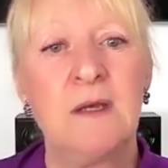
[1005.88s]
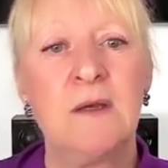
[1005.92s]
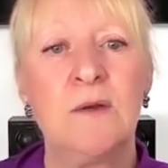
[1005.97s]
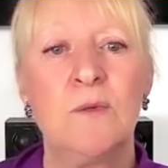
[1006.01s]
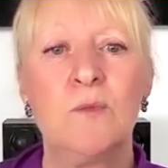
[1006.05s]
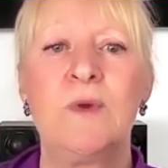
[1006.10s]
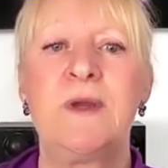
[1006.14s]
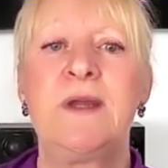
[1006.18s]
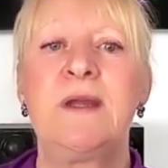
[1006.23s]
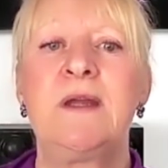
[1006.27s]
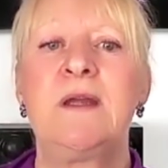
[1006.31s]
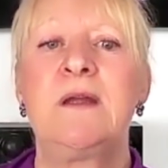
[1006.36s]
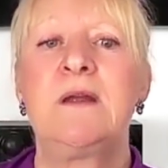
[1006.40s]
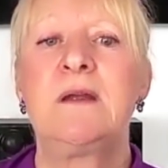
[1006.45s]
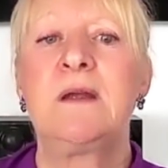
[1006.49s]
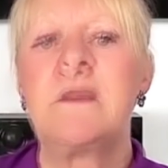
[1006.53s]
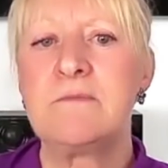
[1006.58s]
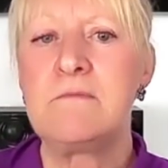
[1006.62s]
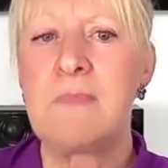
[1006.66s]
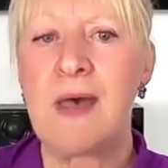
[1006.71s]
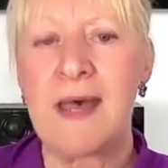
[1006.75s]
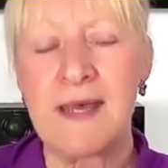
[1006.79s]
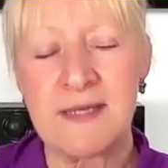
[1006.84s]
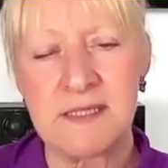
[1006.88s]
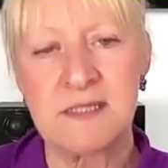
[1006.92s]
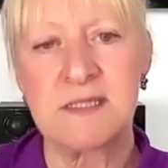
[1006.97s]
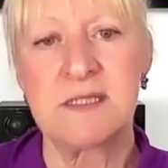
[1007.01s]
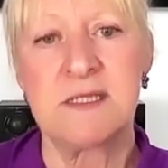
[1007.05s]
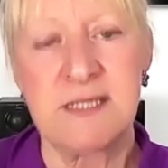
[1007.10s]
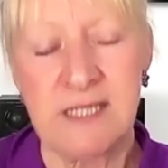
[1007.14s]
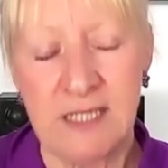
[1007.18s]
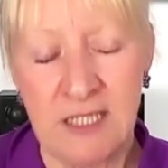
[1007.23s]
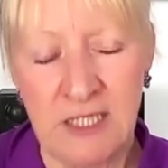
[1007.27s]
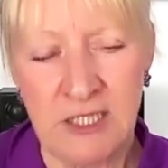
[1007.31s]
where
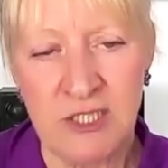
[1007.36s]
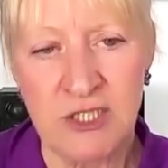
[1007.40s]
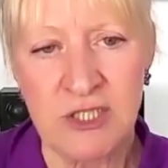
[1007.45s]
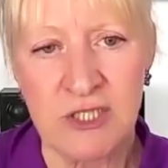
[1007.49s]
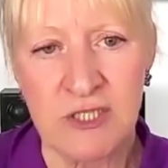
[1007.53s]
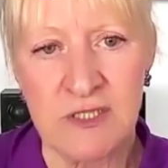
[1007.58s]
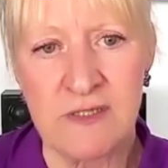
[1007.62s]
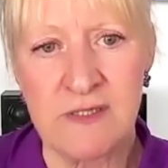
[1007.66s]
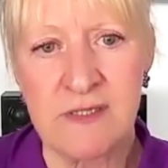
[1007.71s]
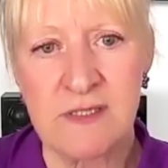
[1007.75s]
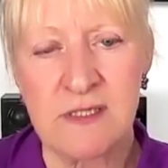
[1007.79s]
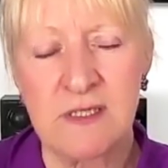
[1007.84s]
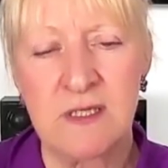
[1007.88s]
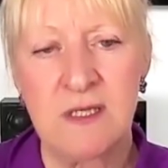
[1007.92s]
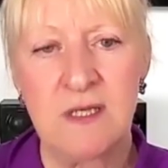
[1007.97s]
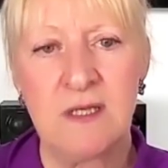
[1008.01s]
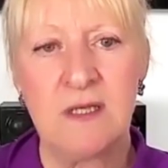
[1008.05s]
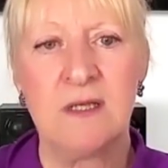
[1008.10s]
master teachers,